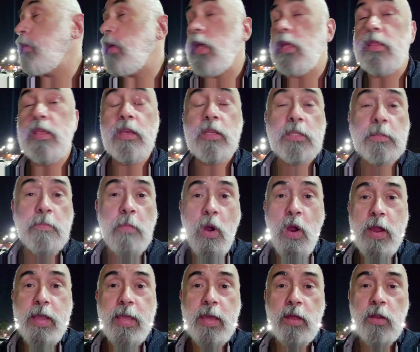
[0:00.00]
In this
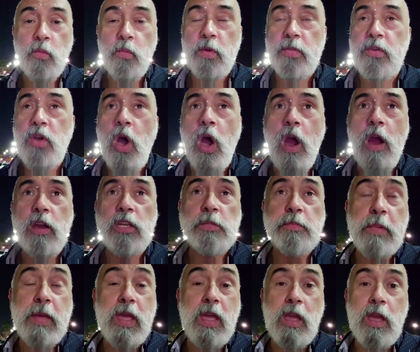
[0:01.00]
market, with
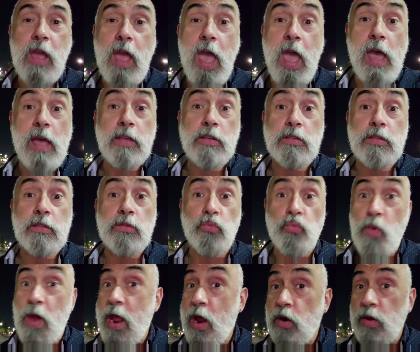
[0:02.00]
cars being as
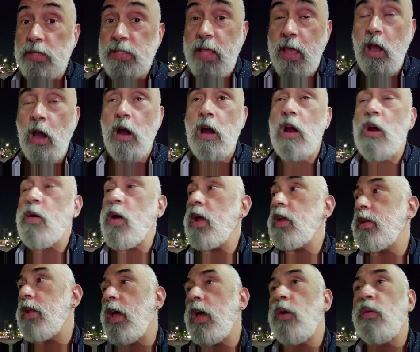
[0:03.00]
rare as they are
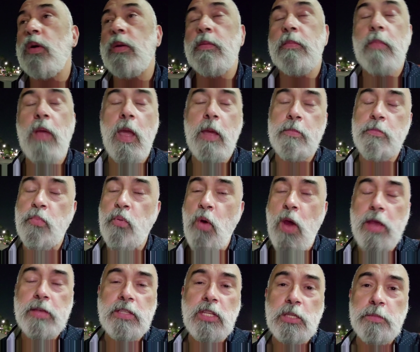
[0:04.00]
right now and
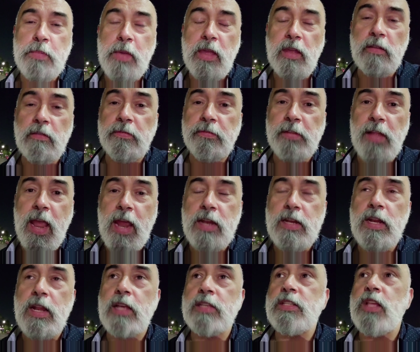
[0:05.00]
prices being
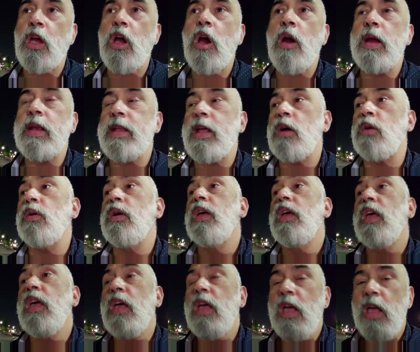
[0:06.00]
inflated as they are right now,
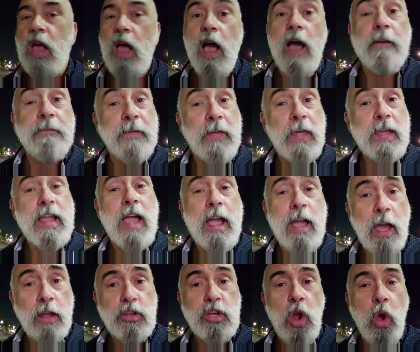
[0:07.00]
I feel like I
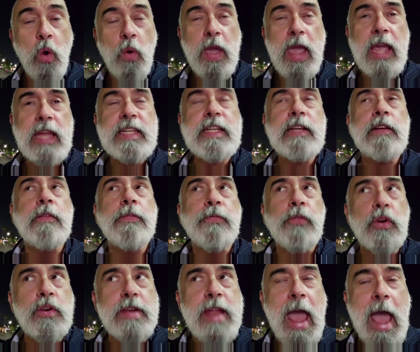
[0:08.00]
got an okay deal
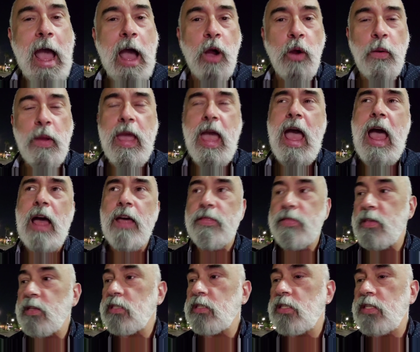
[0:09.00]
for now.
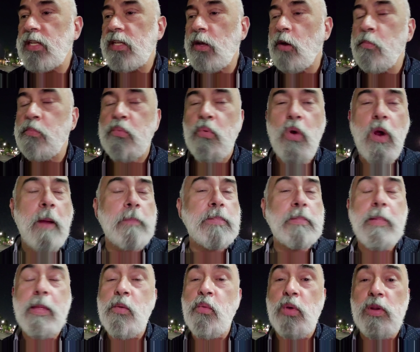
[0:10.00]
This deal
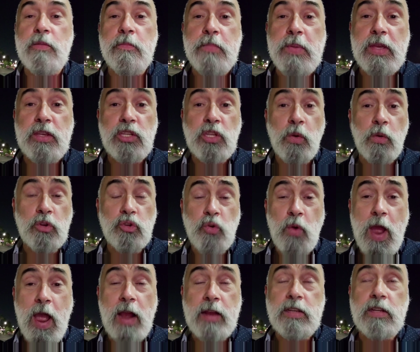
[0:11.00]
probably wouldn't be so
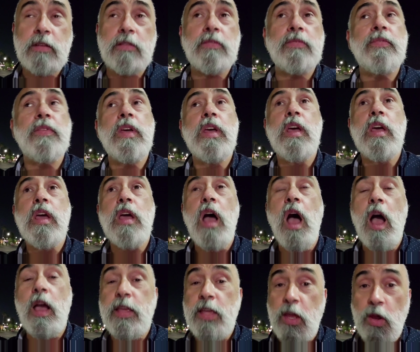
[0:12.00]
attractive
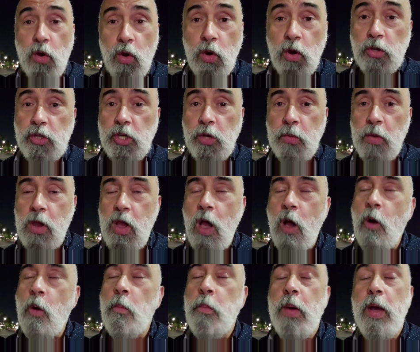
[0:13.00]
a year or two
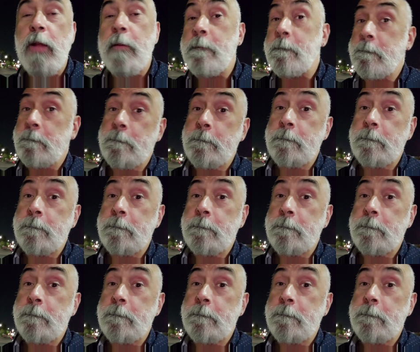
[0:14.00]
ago, but